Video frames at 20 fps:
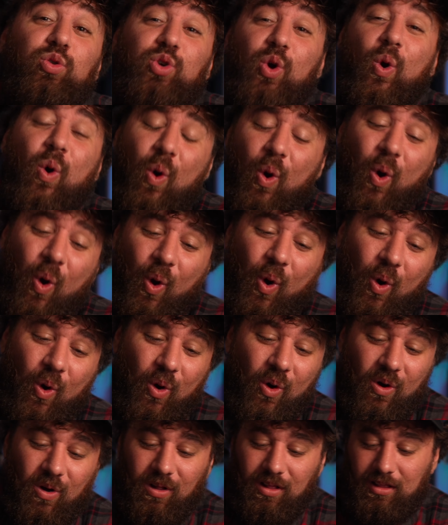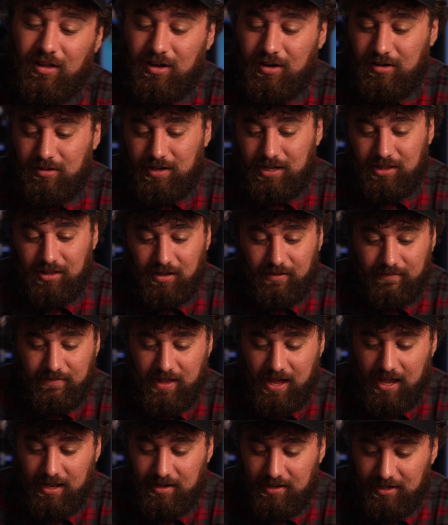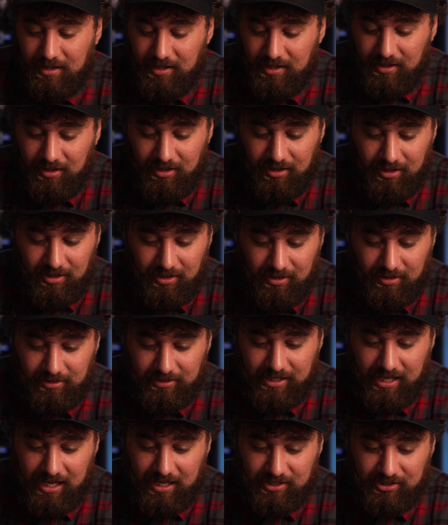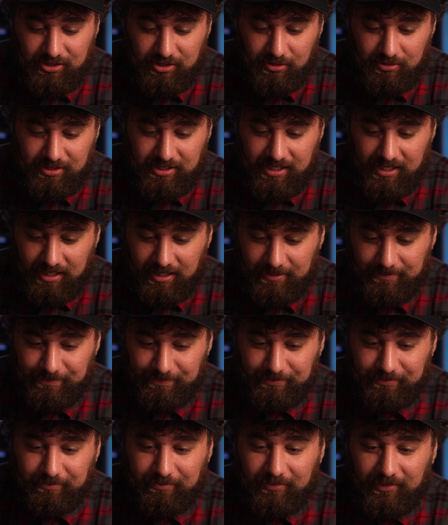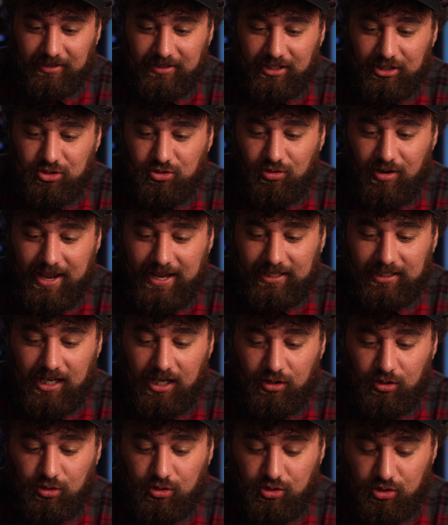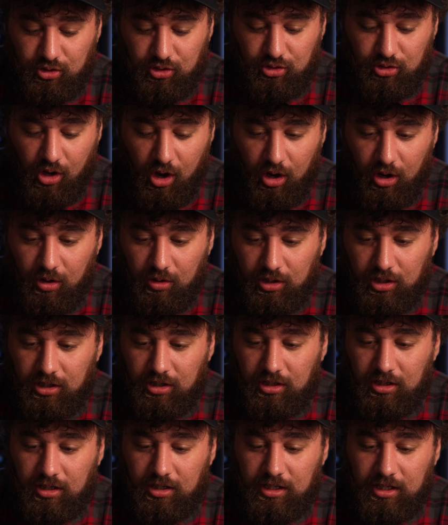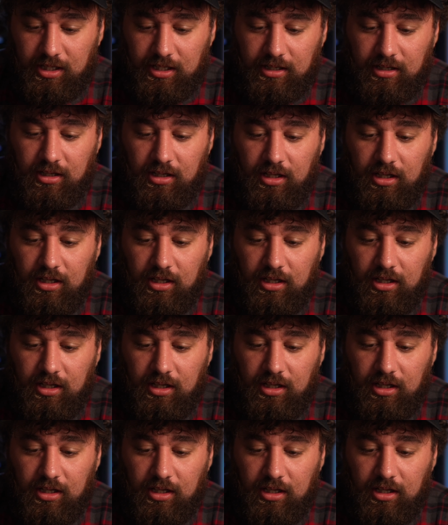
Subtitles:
cool. Oh, I love that. Oh, that is so sick. The Dragonite looks so good.